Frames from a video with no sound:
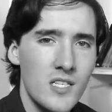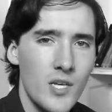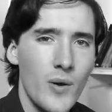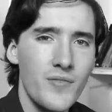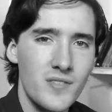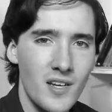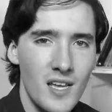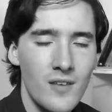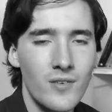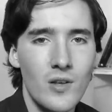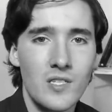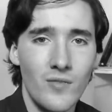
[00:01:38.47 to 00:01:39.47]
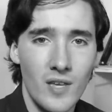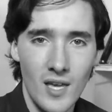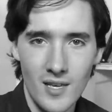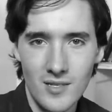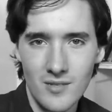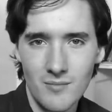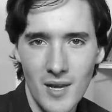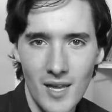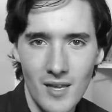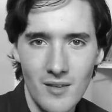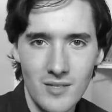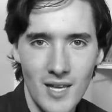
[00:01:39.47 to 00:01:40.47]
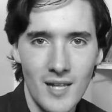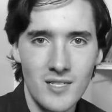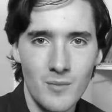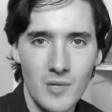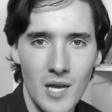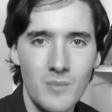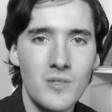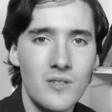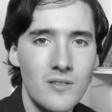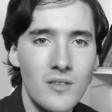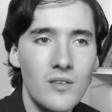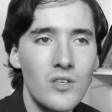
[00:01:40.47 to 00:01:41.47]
So if studying philosophy is making you sad sometimes,